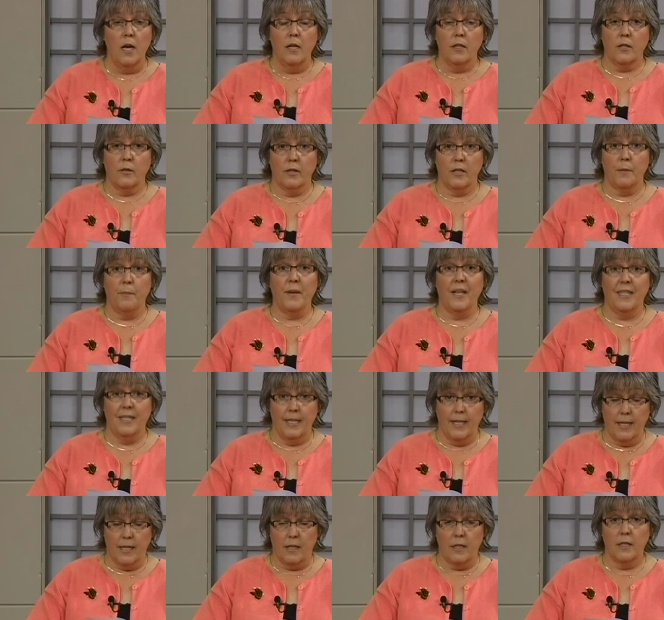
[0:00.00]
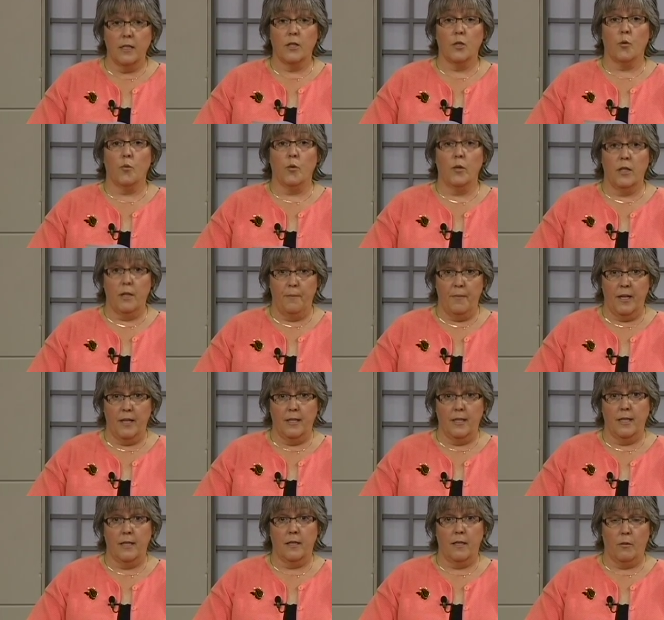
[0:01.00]
So it's a big deal. It's a really big
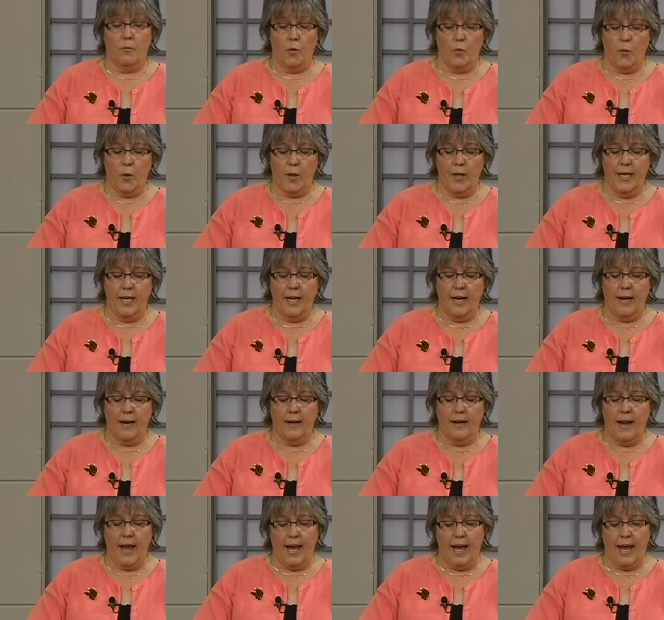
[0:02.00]
deal that we're working on.